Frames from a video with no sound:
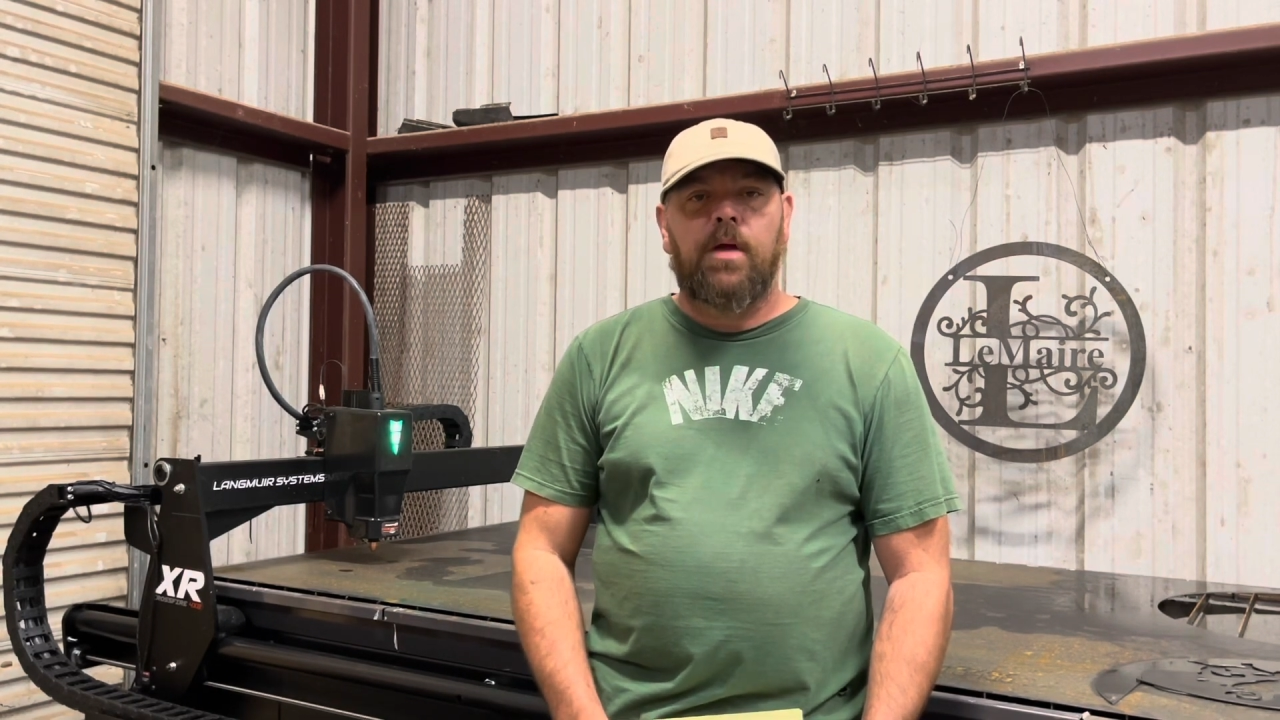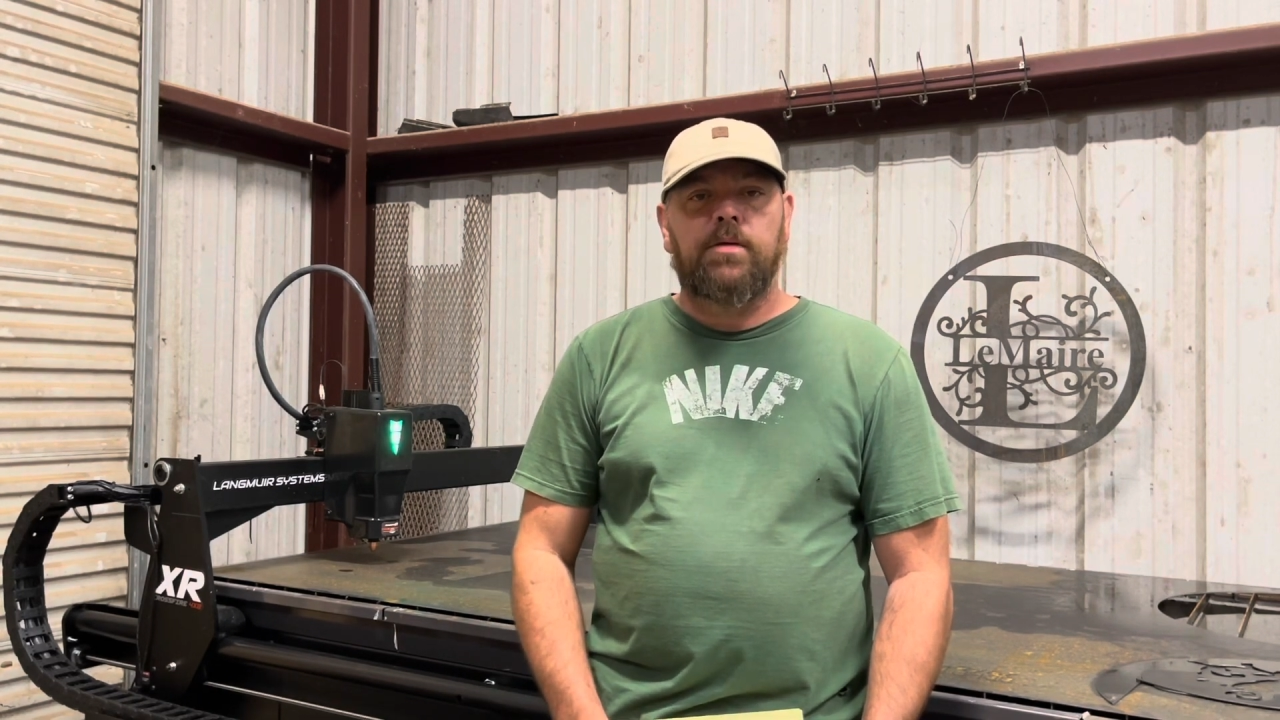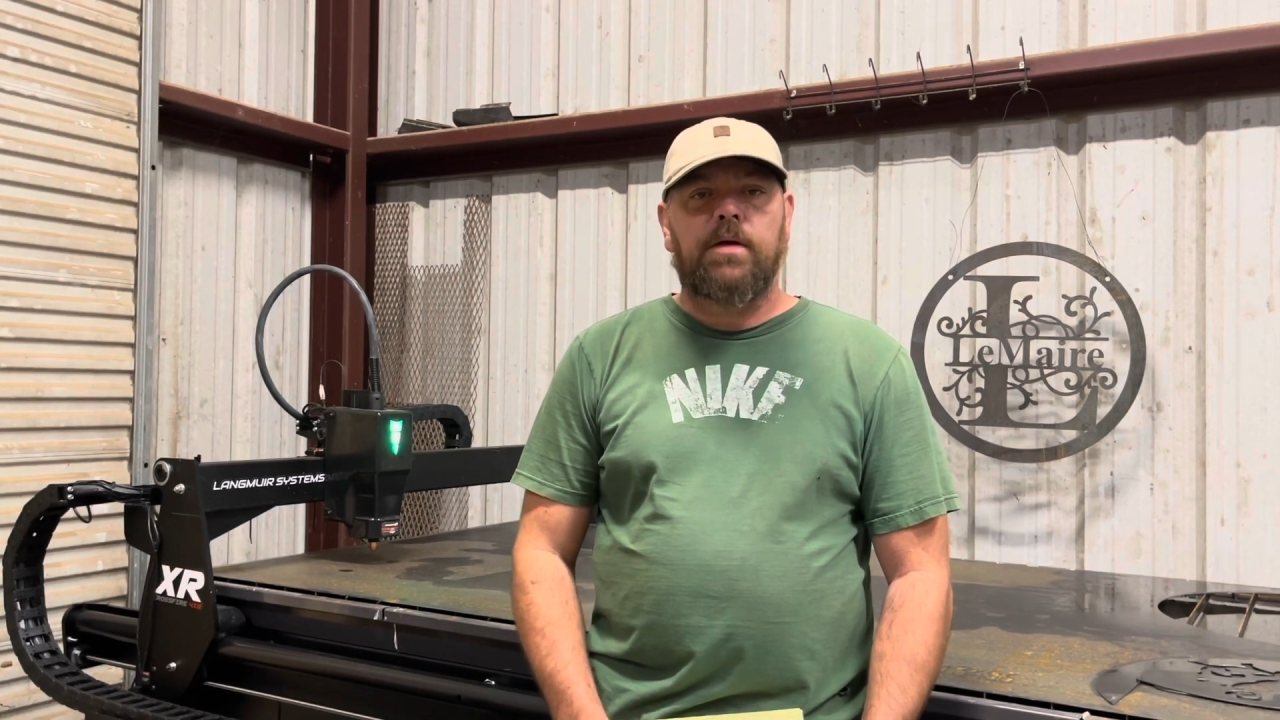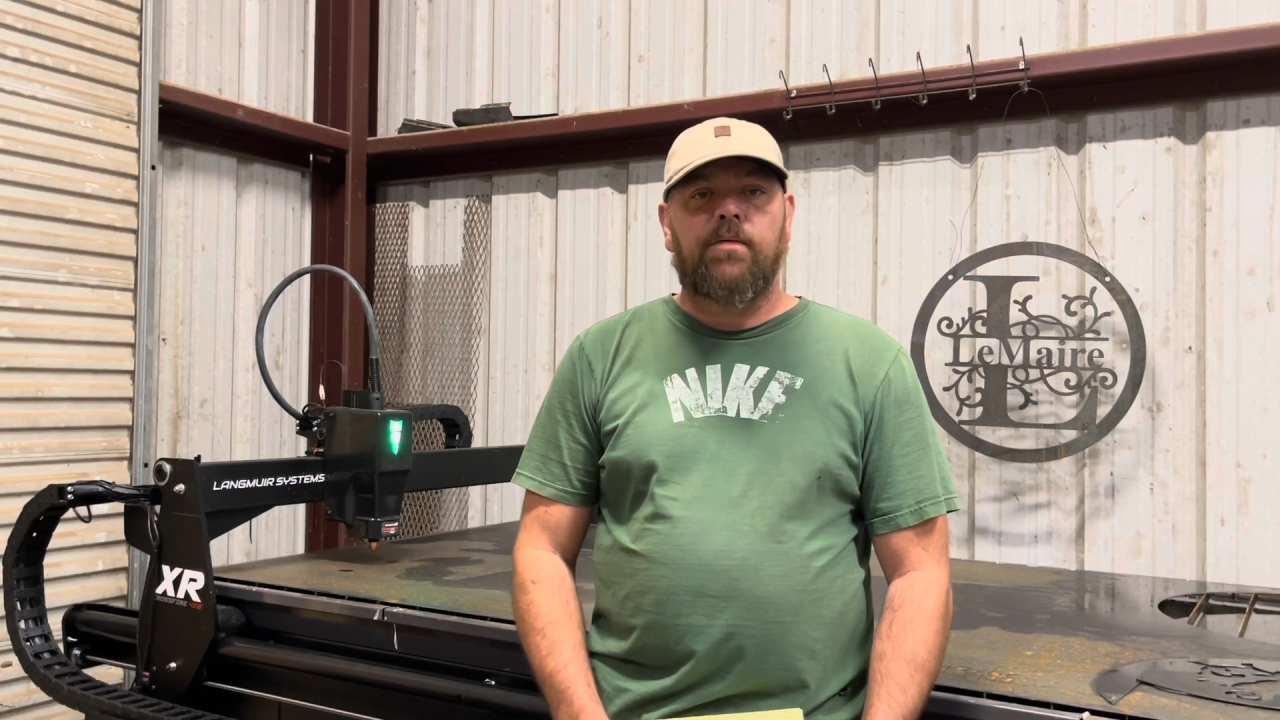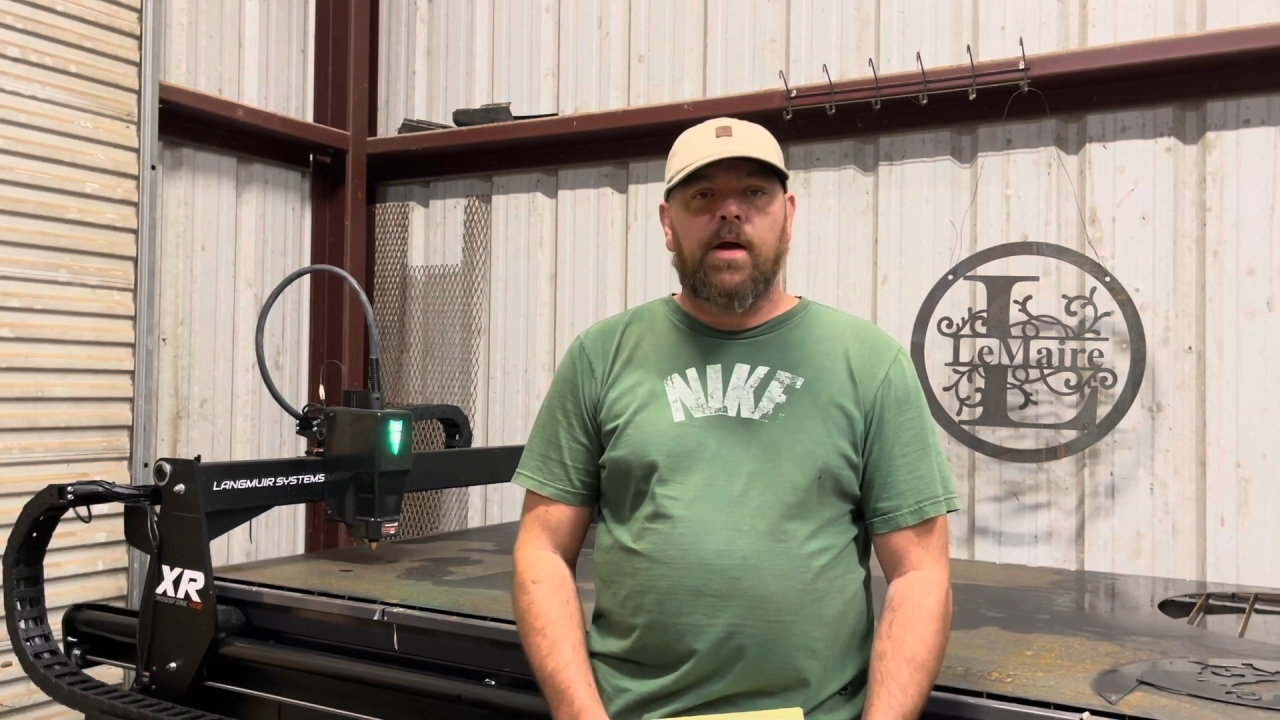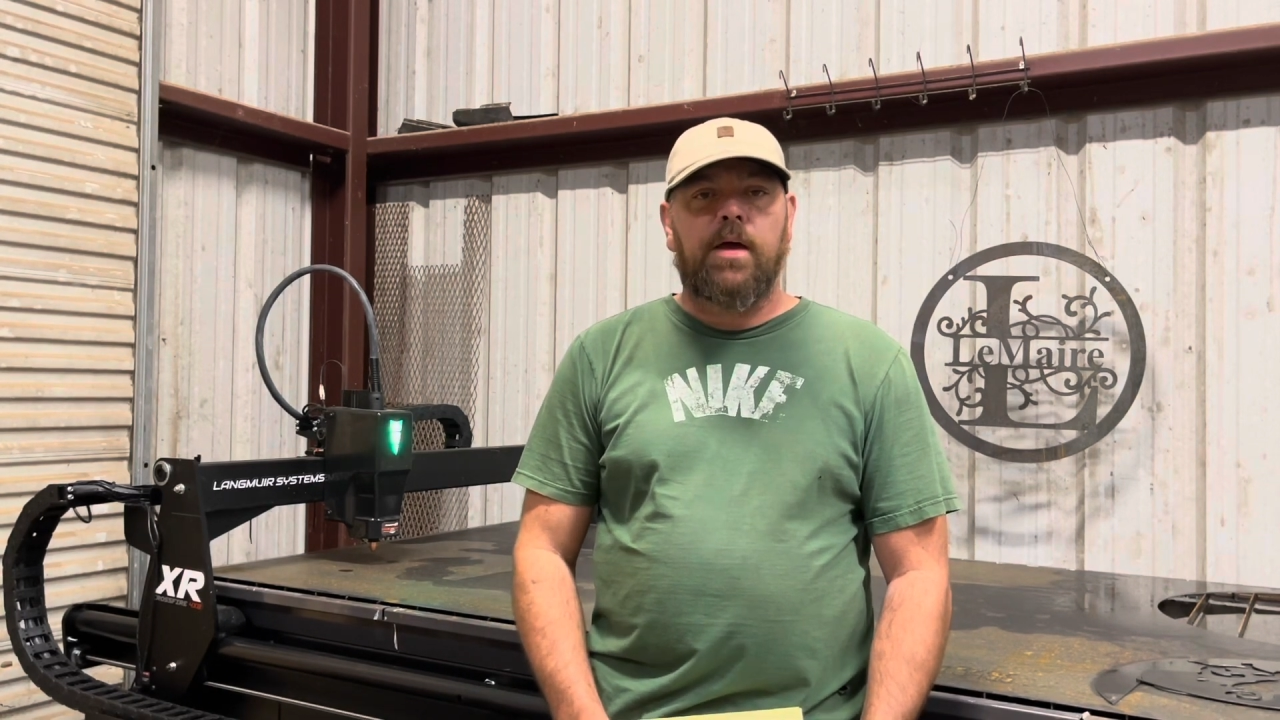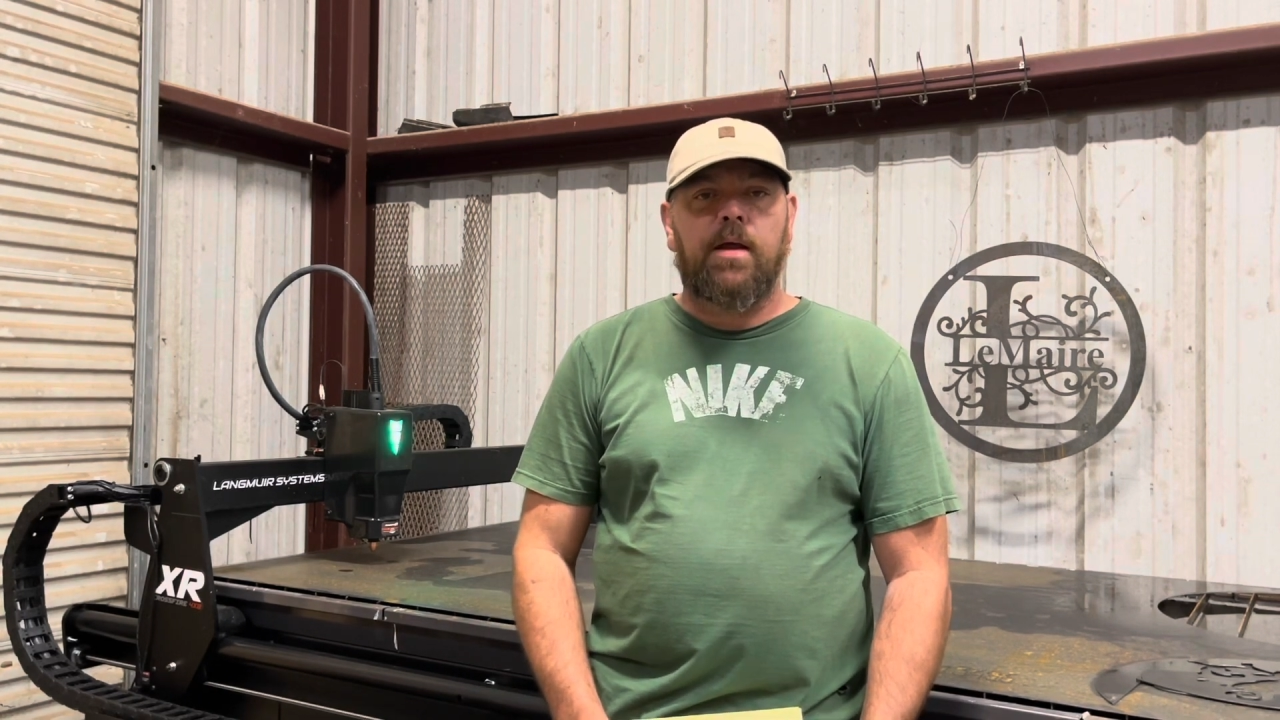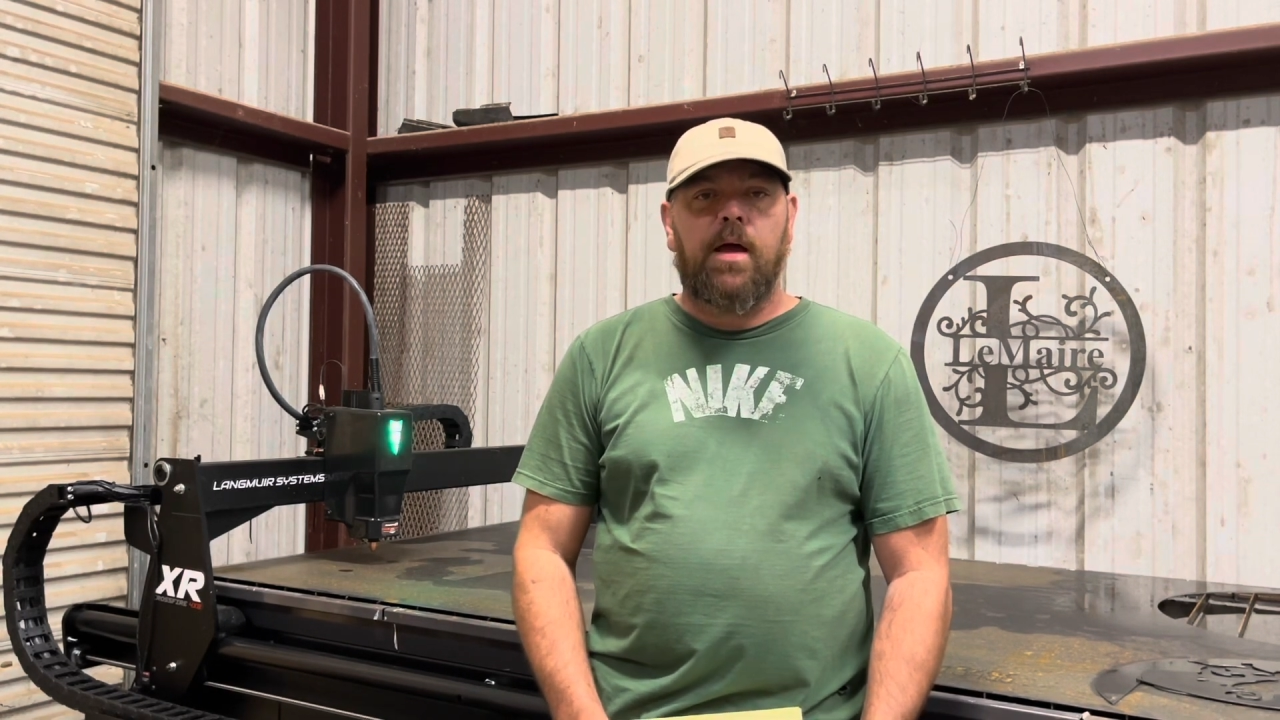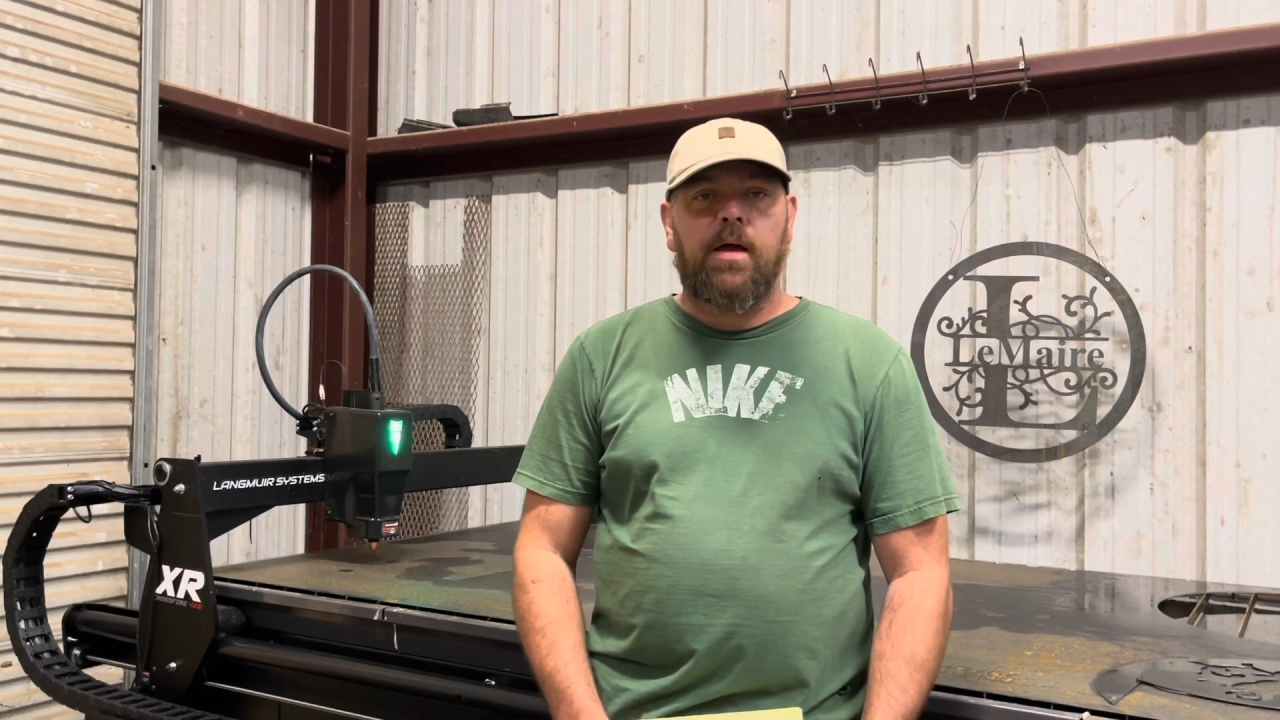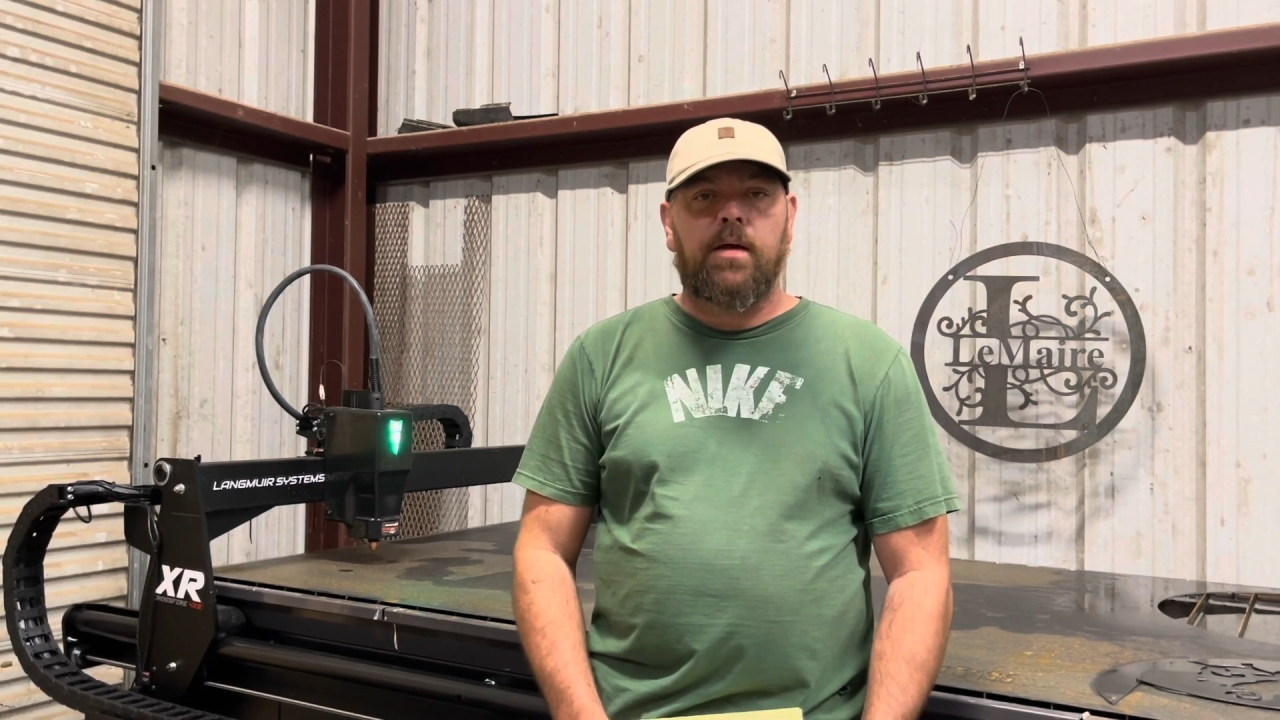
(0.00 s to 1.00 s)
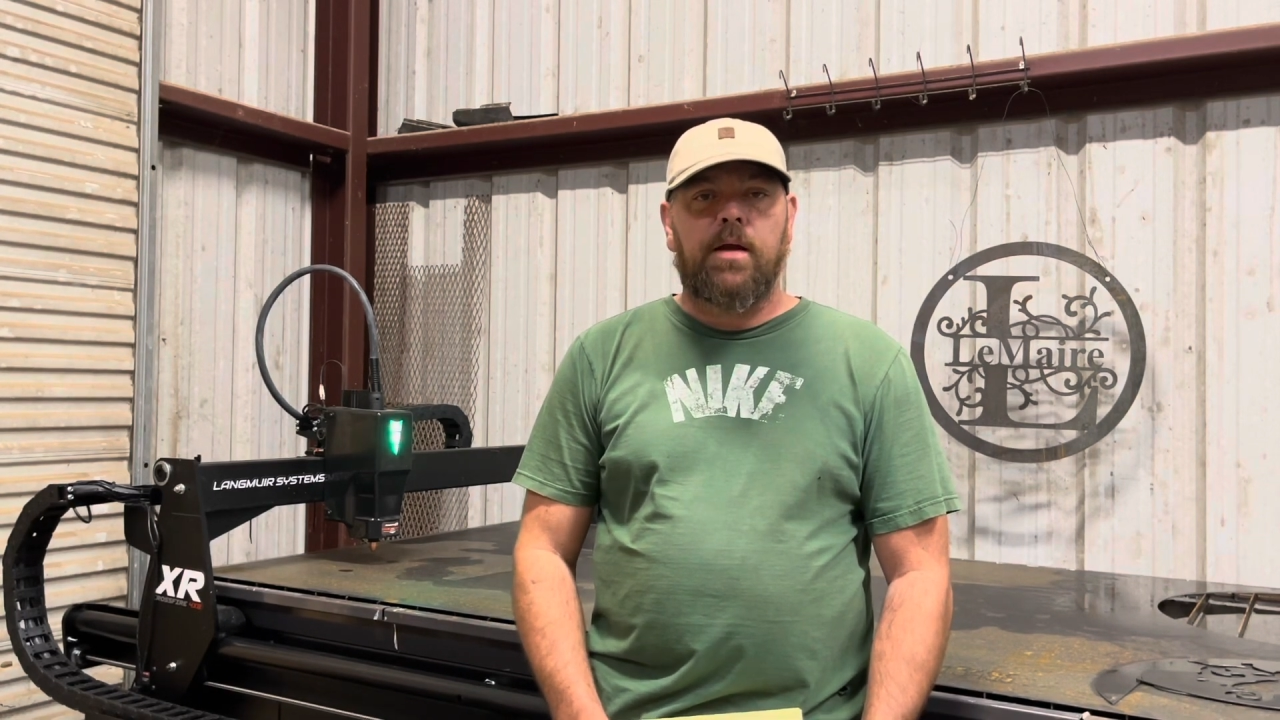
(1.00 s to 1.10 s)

see if I can get